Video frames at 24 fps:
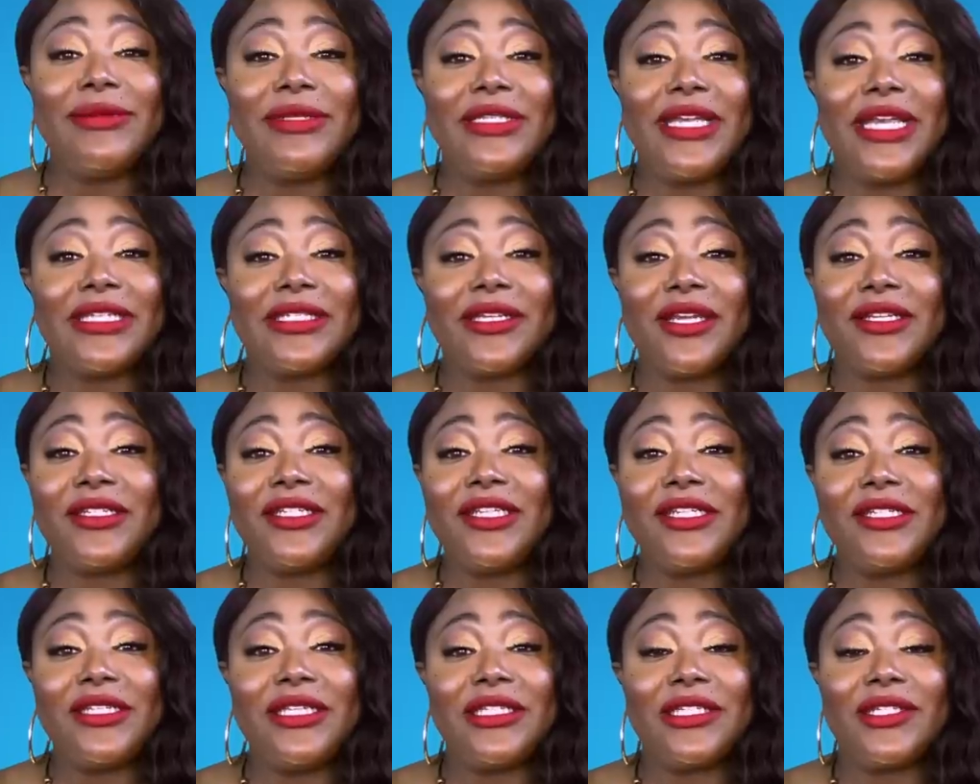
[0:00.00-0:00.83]
let me tell you something.
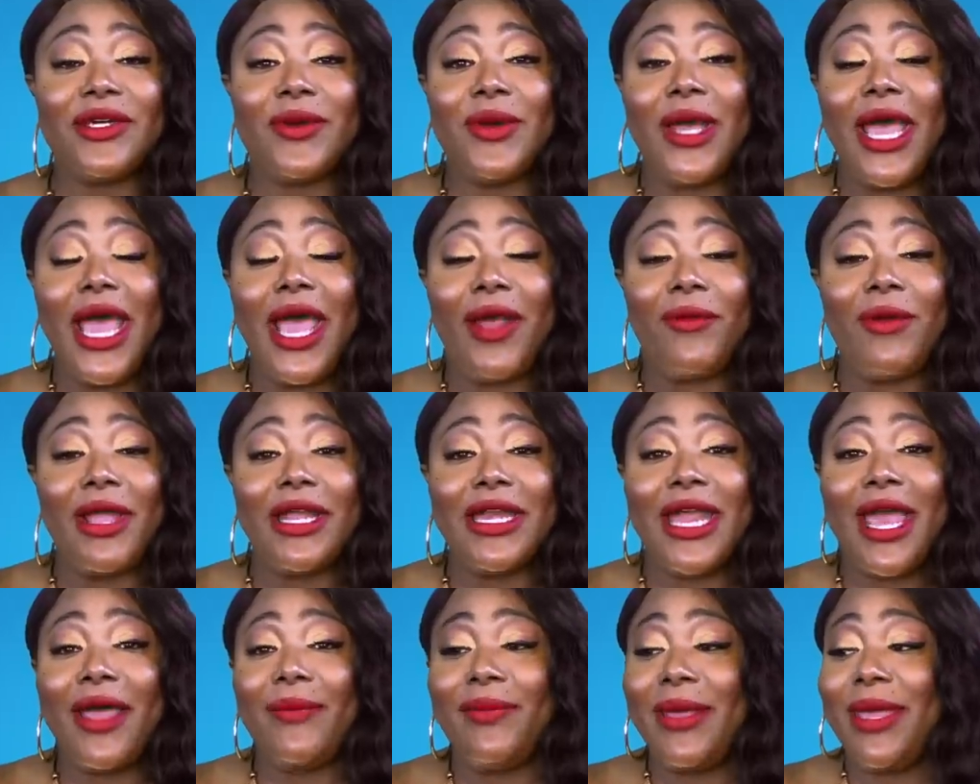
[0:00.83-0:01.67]
Chi-Chi's so high
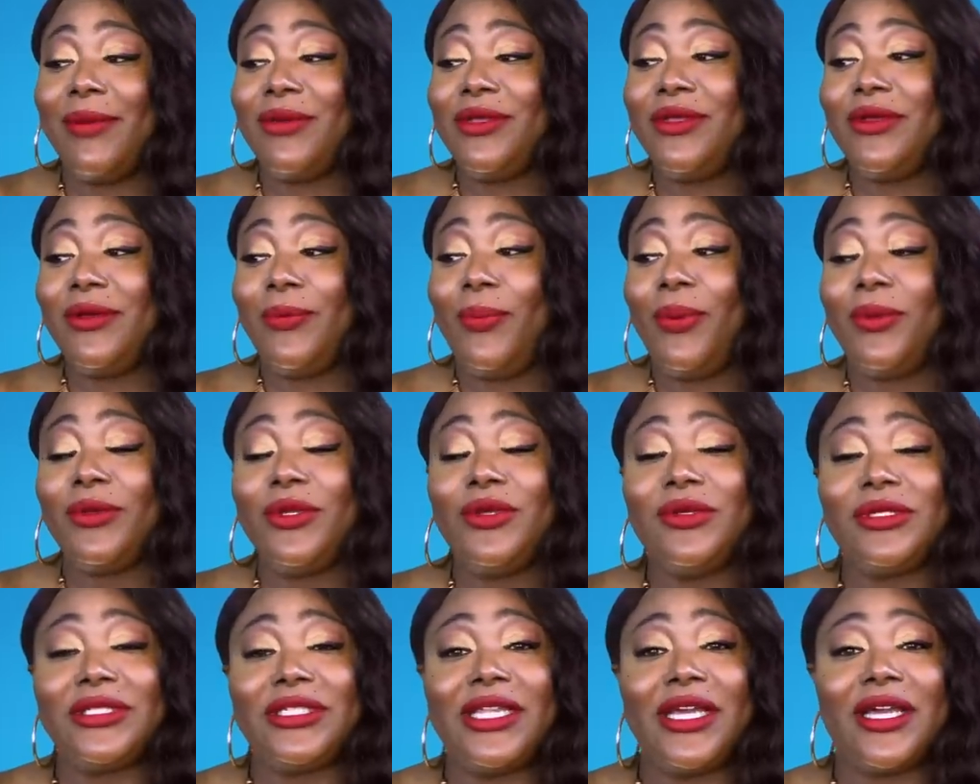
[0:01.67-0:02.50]
right now, baby.
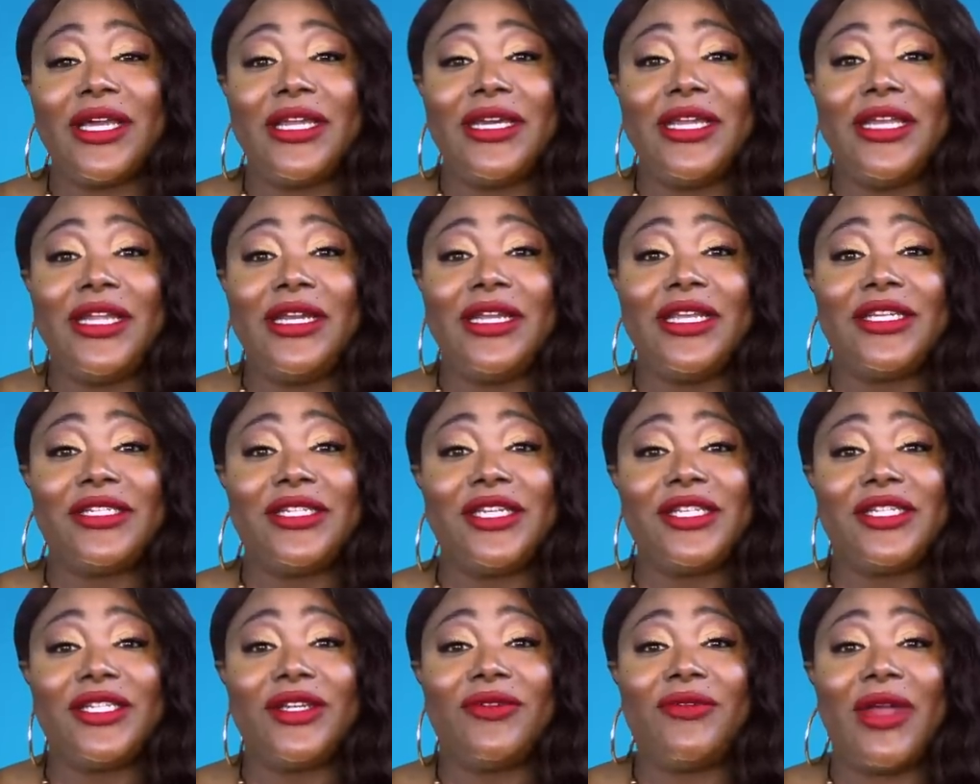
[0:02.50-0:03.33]
You stick a needle in
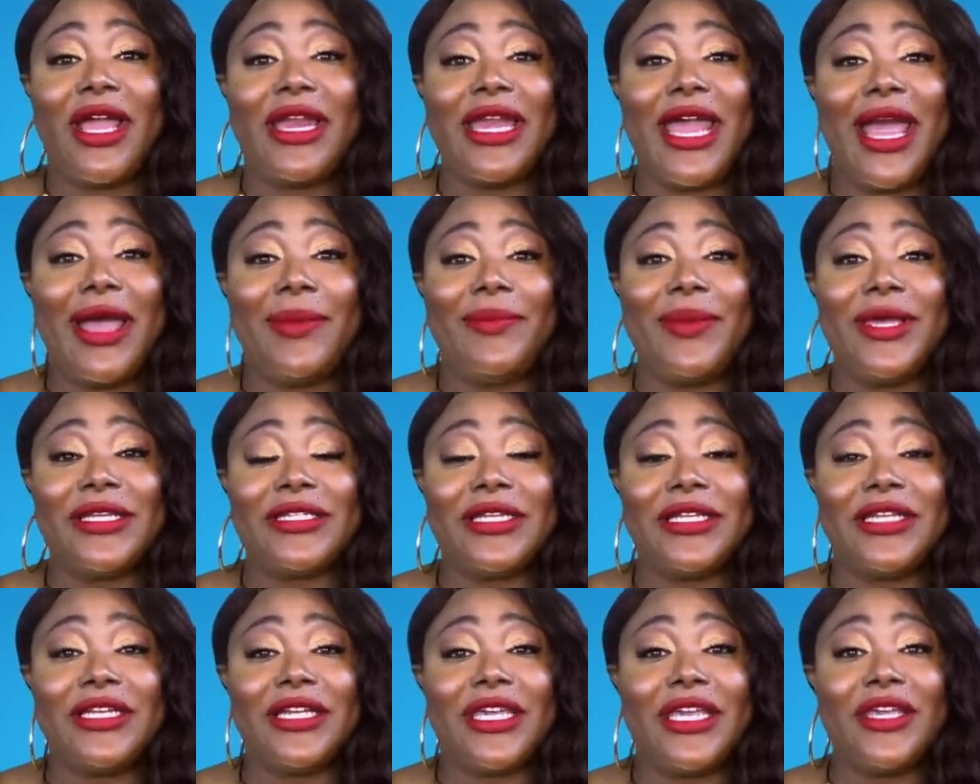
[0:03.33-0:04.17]
Chi-Chi right now, bitch,
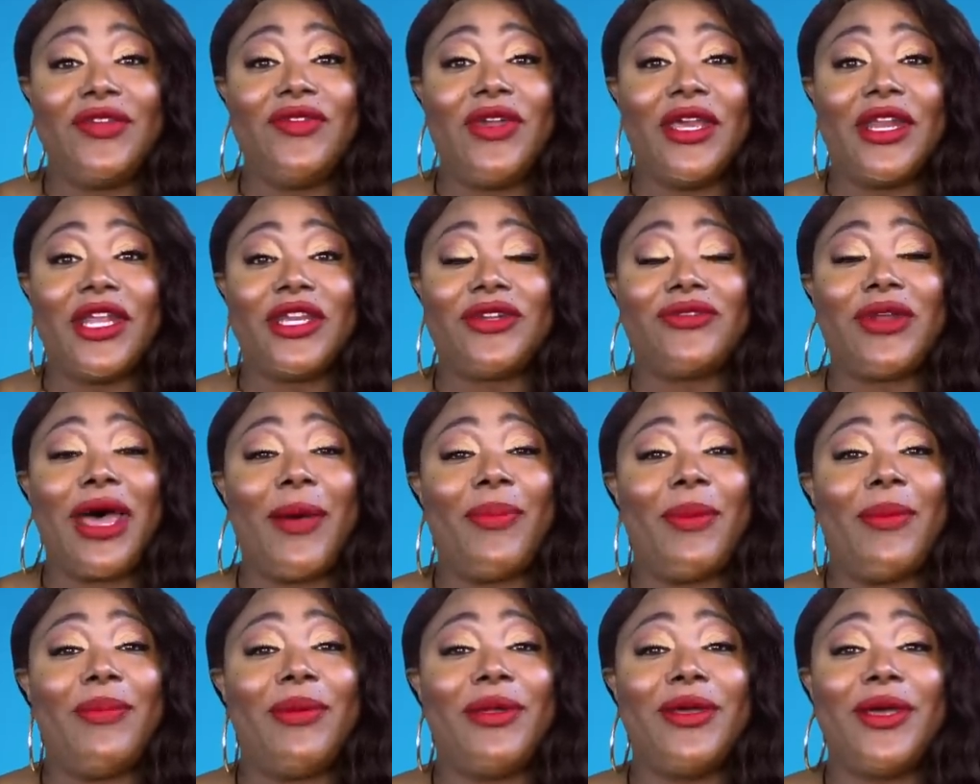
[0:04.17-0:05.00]
and you get a
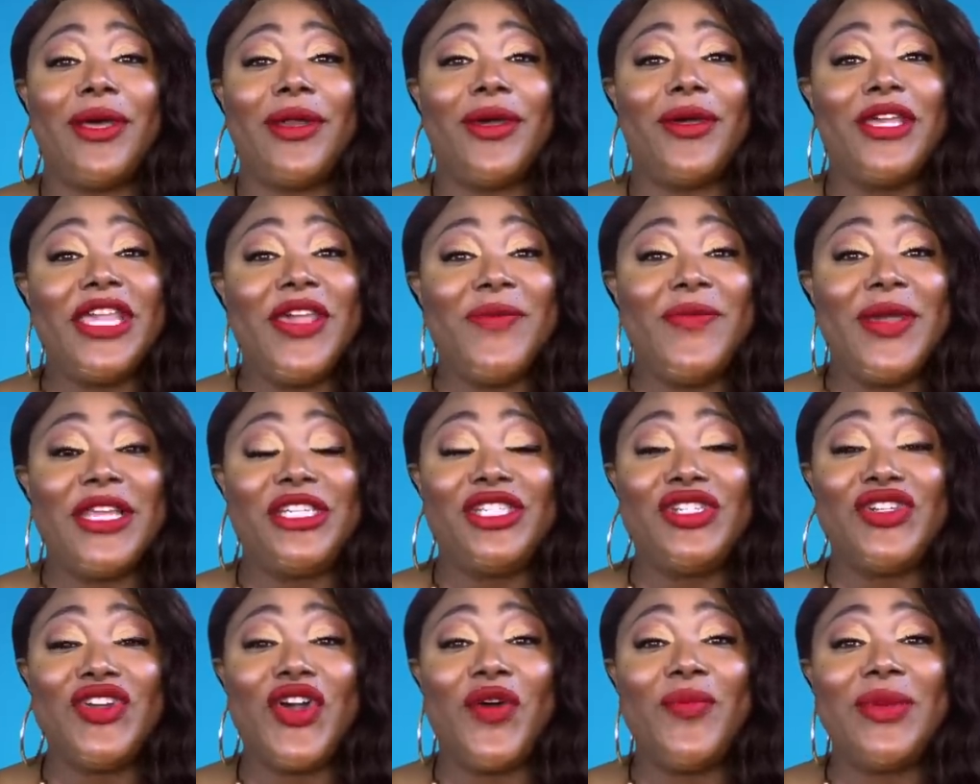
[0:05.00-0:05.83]
drop of blood on you,
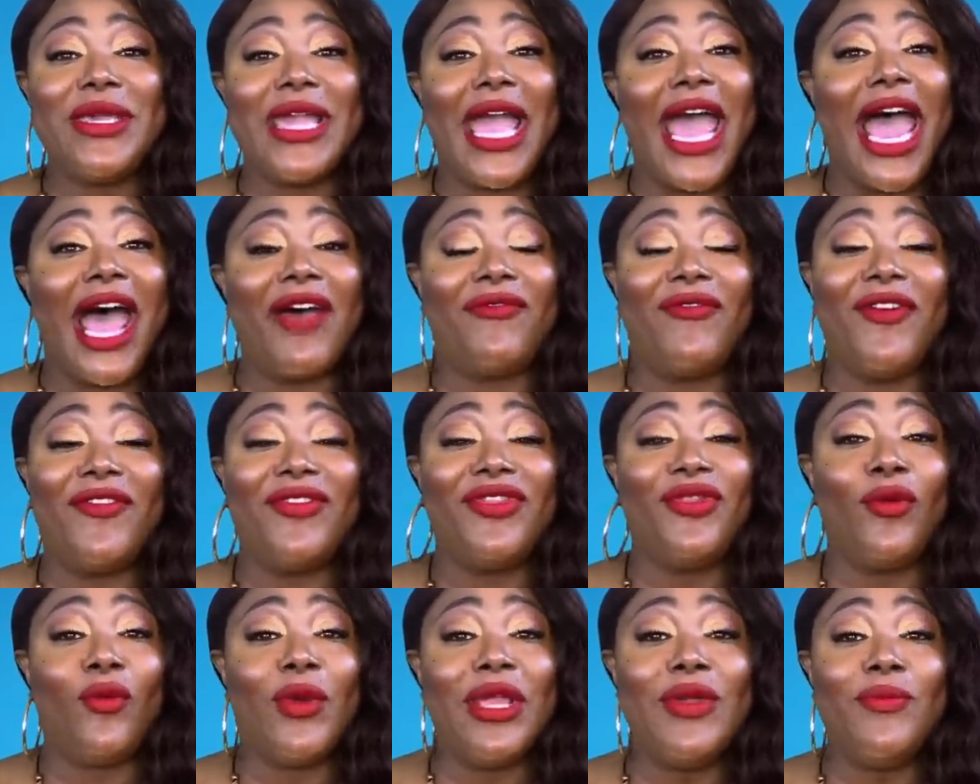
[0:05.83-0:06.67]
bitch. You gonna be high for
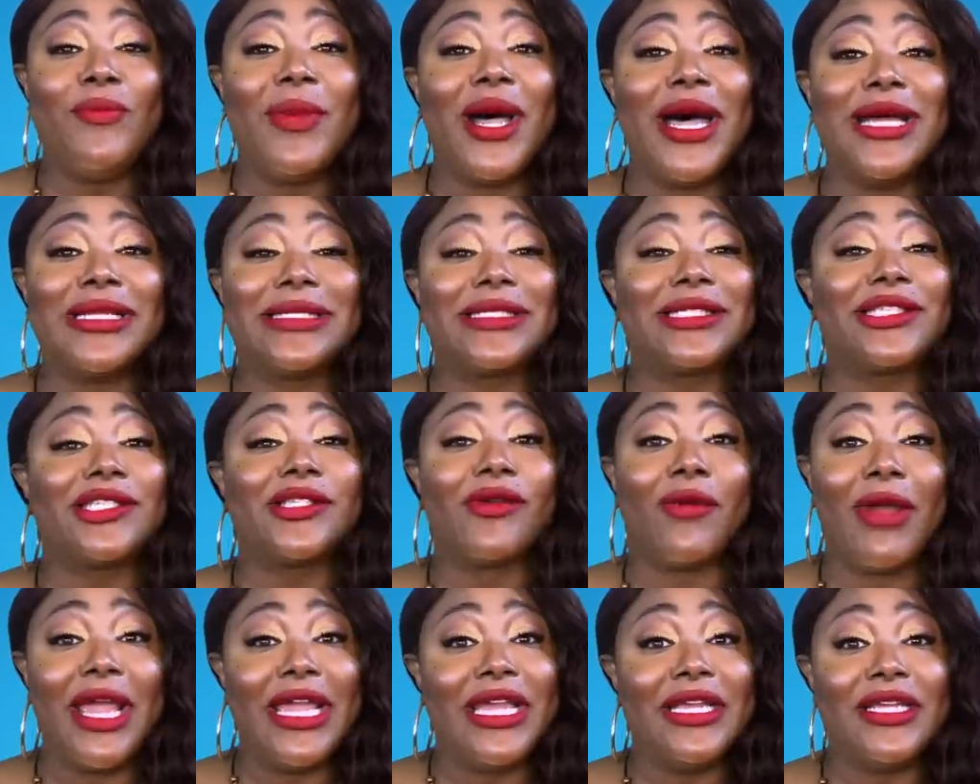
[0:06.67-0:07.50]
3 months
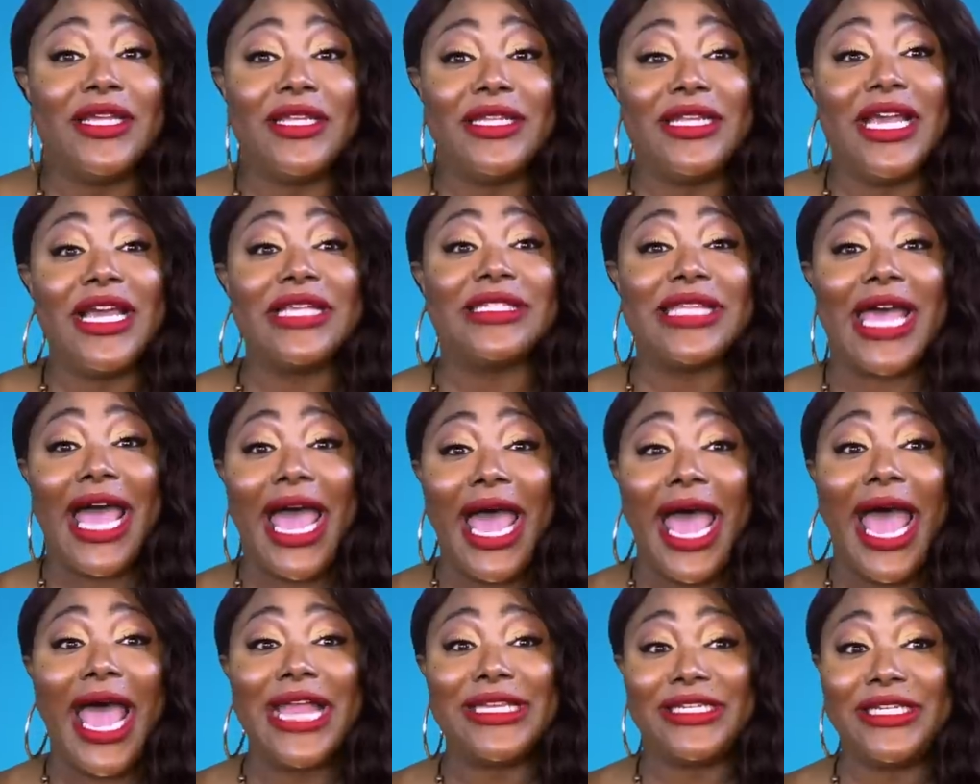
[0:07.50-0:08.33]
straight. That's how
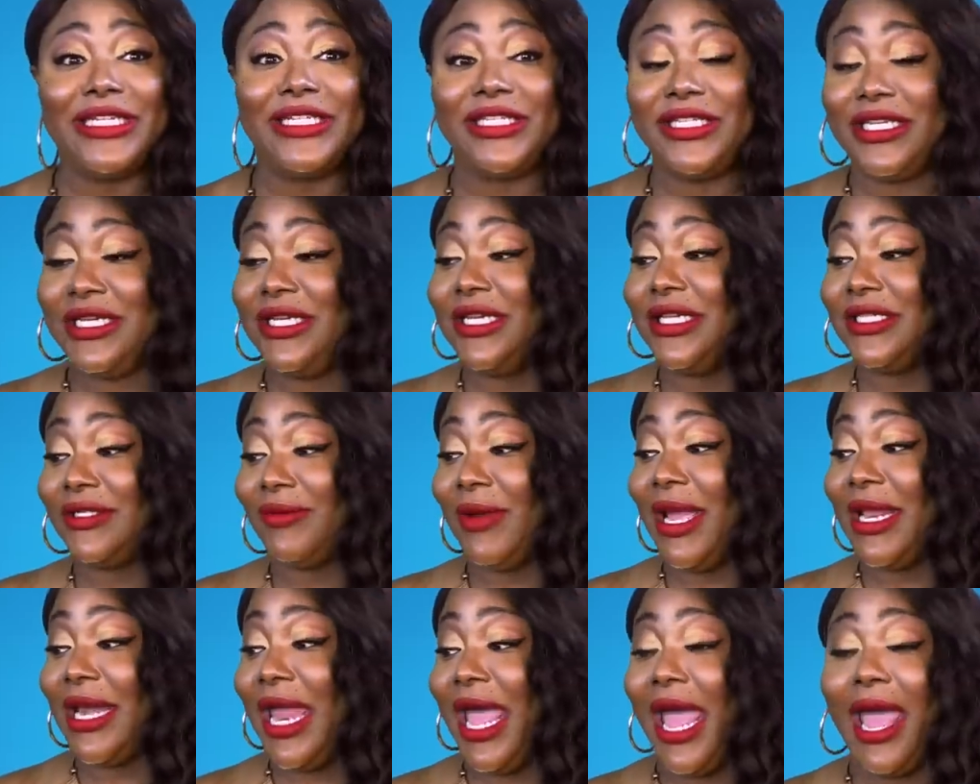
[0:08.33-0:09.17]
hot Chi-Chi is
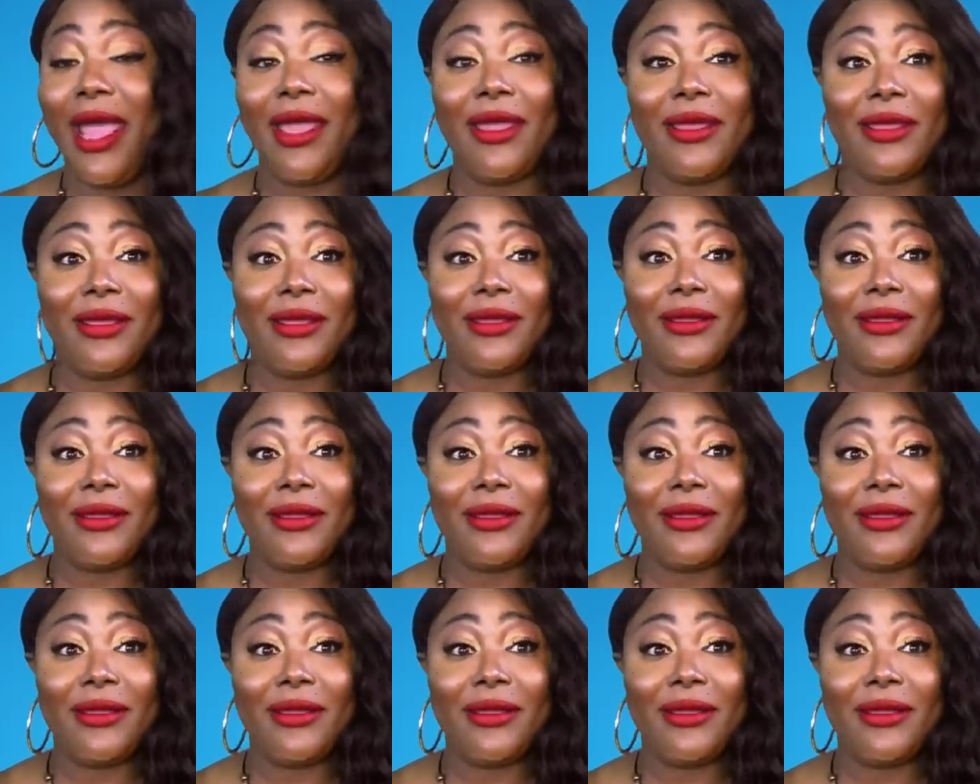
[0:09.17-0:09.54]
right now.